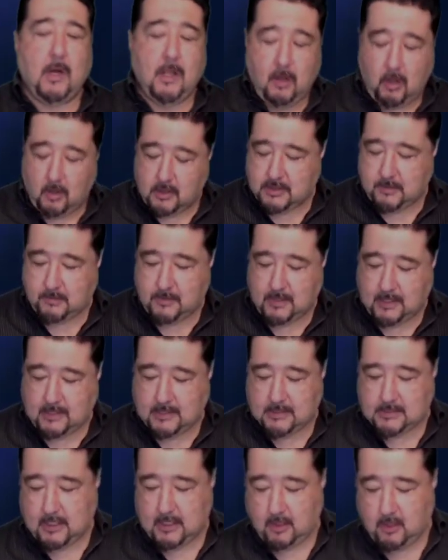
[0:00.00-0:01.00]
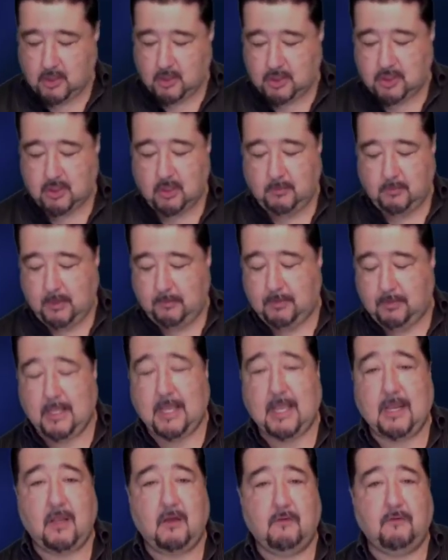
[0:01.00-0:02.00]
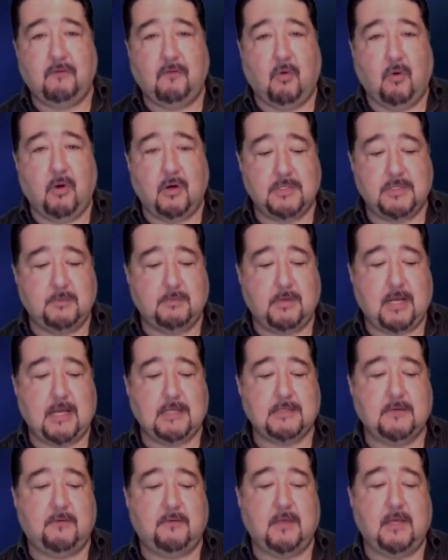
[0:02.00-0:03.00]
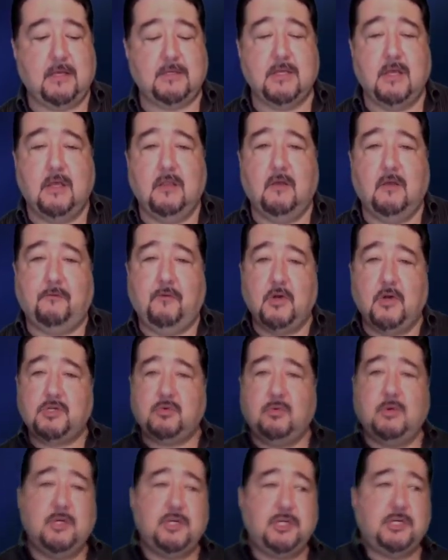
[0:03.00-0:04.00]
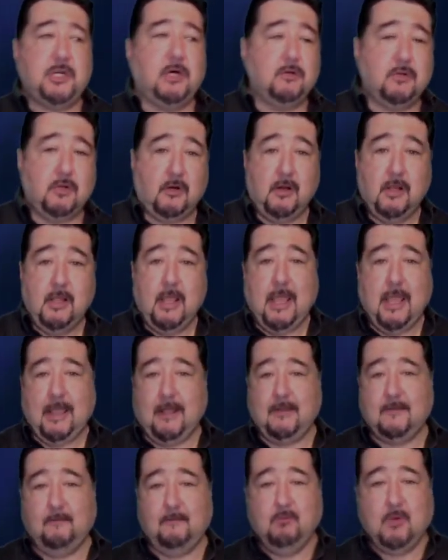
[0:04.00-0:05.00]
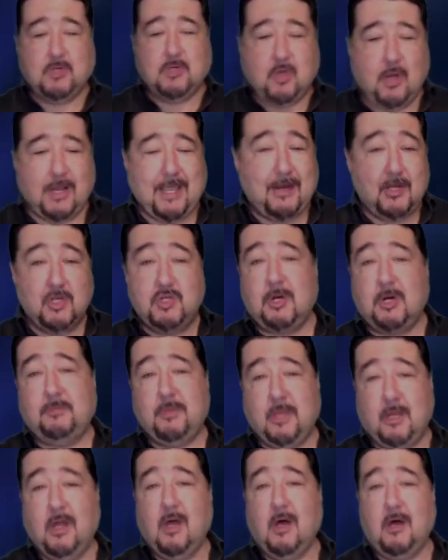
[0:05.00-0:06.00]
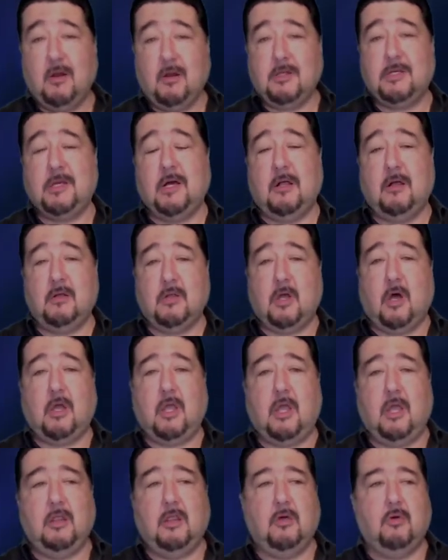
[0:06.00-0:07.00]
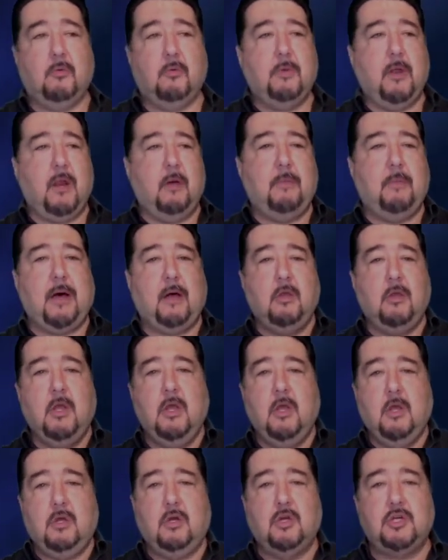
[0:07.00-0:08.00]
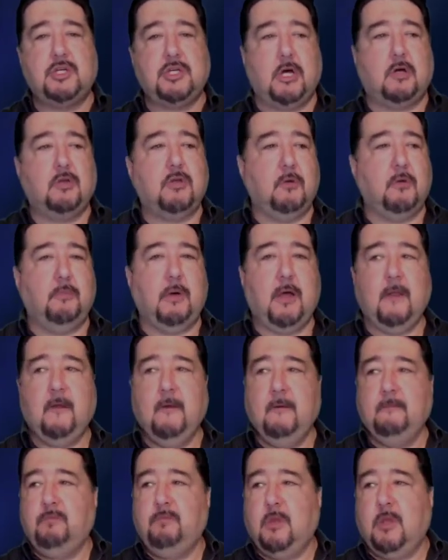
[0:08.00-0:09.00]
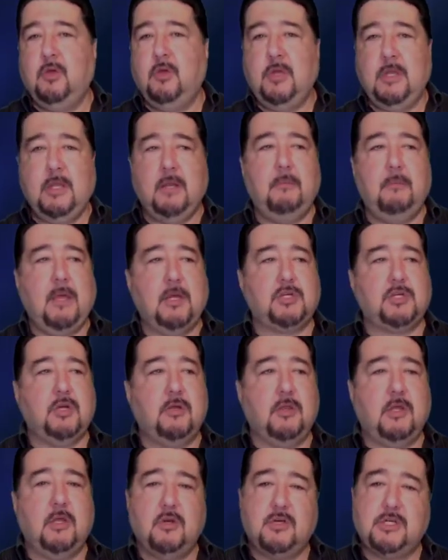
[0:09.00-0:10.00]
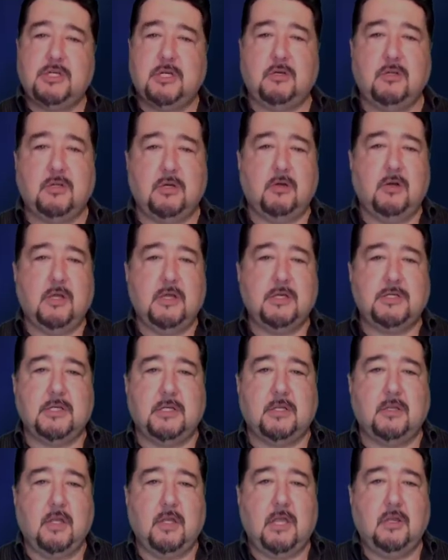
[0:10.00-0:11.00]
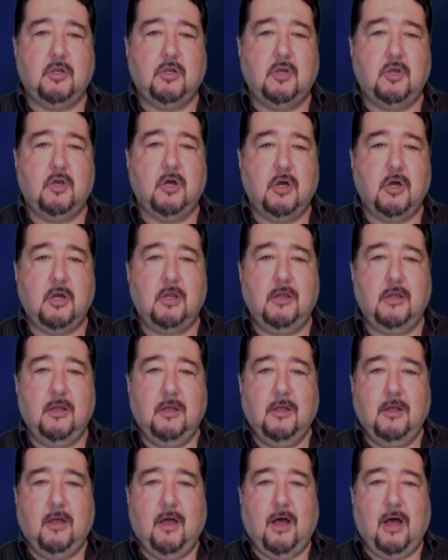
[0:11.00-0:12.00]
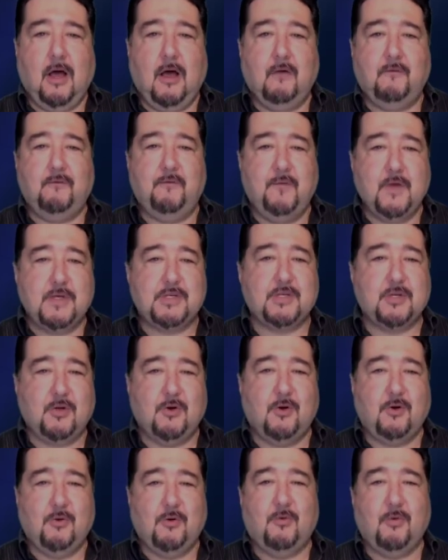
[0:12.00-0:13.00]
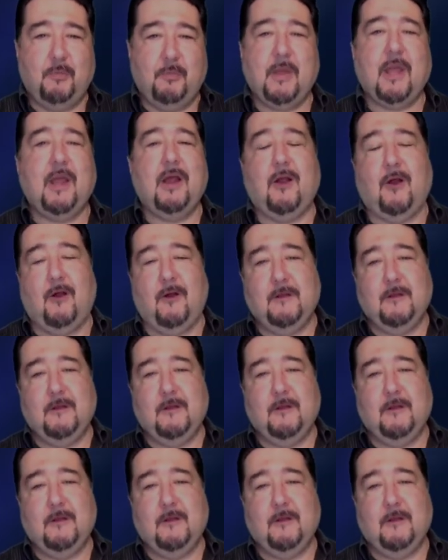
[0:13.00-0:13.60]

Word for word: are some things that you should be planning for, some kinds of things. The first one is shelter. And so I kind of jumped the gun on ta talking a little bit about your shelter, but you need to make sure that your shelter is in, in good uh, physical repair.